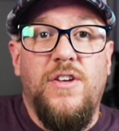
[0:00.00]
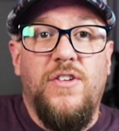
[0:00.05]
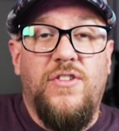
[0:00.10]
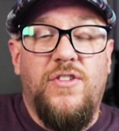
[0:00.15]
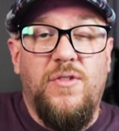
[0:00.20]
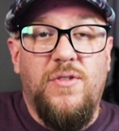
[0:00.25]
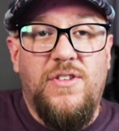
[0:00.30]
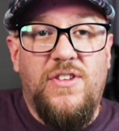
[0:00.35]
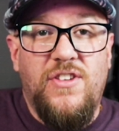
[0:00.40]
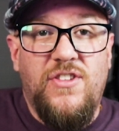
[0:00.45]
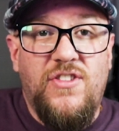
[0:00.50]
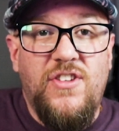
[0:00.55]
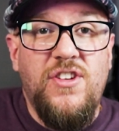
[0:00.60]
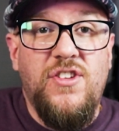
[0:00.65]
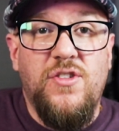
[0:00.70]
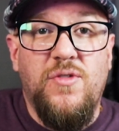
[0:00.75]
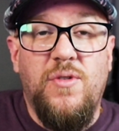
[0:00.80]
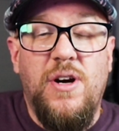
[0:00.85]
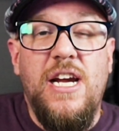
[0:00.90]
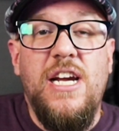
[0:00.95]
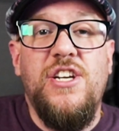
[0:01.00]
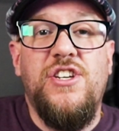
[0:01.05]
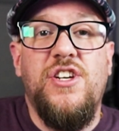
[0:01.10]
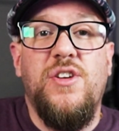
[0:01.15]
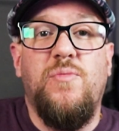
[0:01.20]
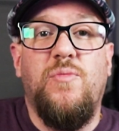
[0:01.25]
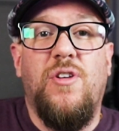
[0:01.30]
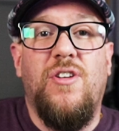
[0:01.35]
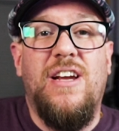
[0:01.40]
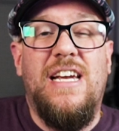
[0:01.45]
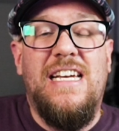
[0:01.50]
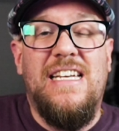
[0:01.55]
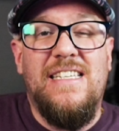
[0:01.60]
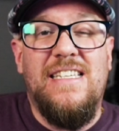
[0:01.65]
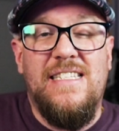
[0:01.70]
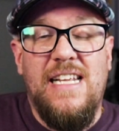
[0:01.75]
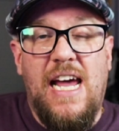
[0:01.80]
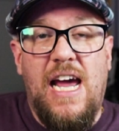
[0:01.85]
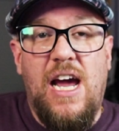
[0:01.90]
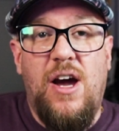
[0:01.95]
So it's a situation where he
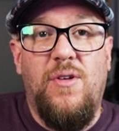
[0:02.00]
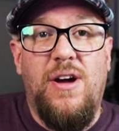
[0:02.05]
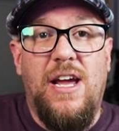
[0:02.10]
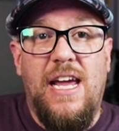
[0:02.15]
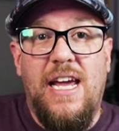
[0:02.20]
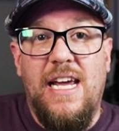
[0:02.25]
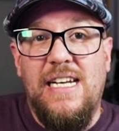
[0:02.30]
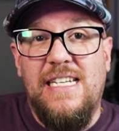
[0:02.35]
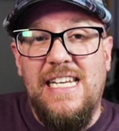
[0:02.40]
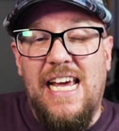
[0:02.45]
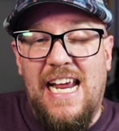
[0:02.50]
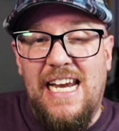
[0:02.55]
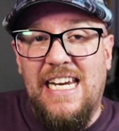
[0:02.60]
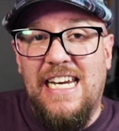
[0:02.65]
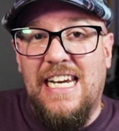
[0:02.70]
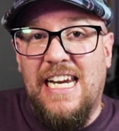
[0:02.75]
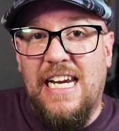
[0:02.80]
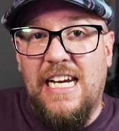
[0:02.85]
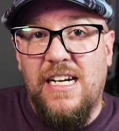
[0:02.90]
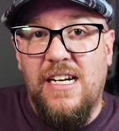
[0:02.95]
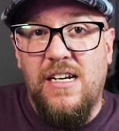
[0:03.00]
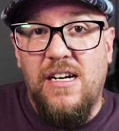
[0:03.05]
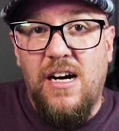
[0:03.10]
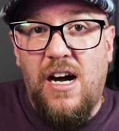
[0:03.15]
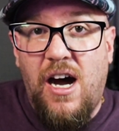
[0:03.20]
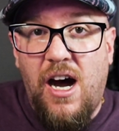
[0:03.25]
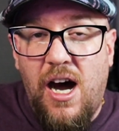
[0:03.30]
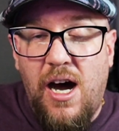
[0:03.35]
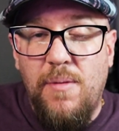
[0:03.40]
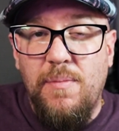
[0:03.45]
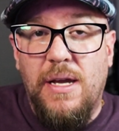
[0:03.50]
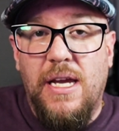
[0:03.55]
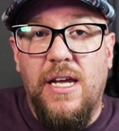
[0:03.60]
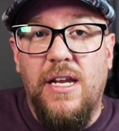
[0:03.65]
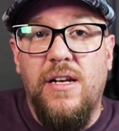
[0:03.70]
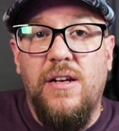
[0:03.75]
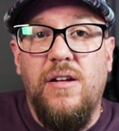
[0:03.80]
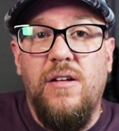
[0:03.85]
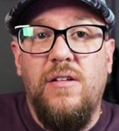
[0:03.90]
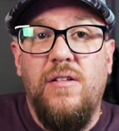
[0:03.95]
is now a tenant in
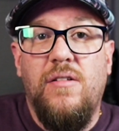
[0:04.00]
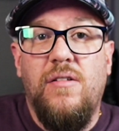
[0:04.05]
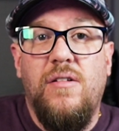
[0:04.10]
common